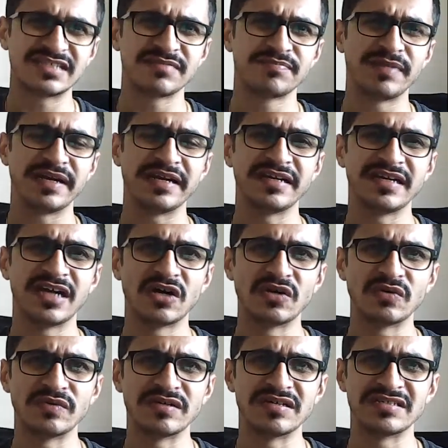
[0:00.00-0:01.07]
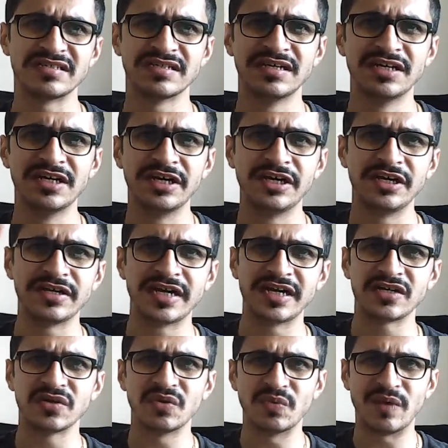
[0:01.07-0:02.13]
the pen downwards, you
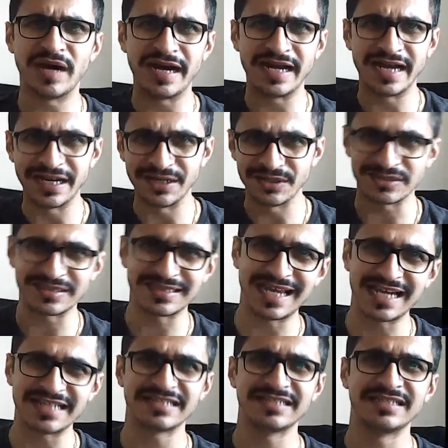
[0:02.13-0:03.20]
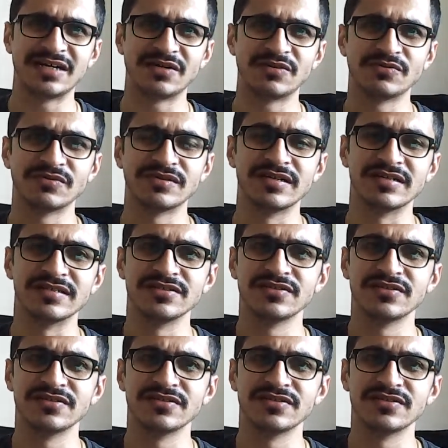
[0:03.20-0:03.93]
write a Y and you slash it downwards.